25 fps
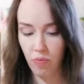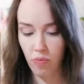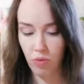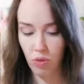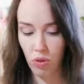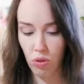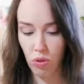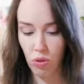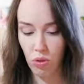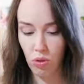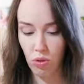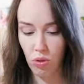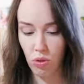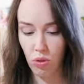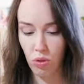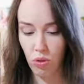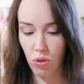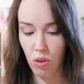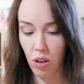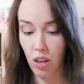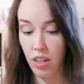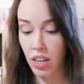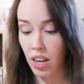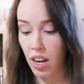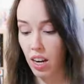two,
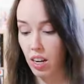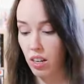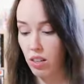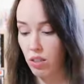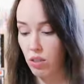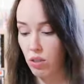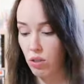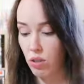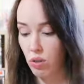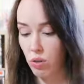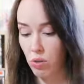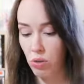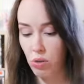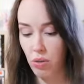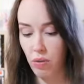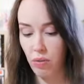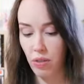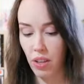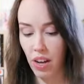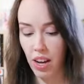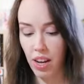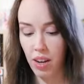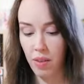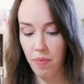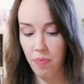okay, two of
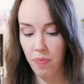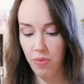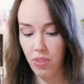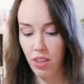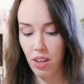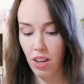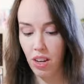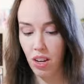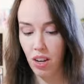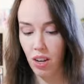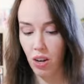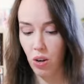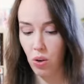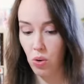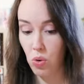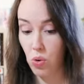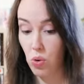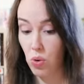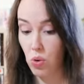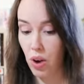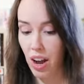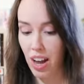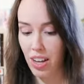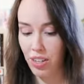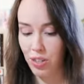that.
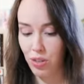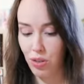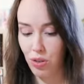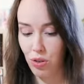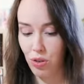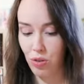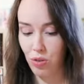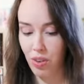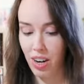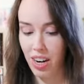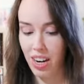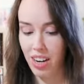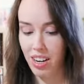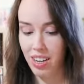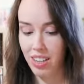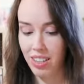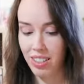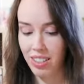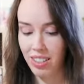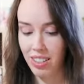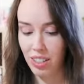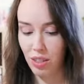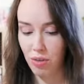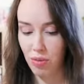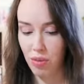Oh, Astral
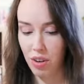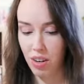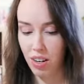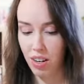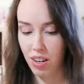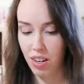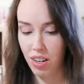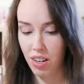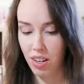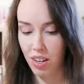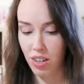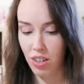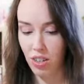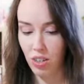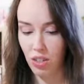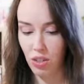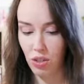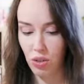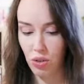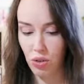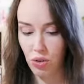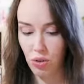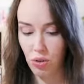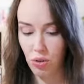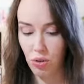Radiance, one,
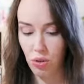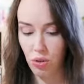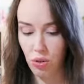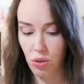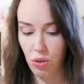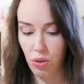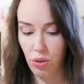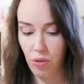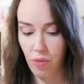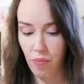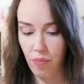two,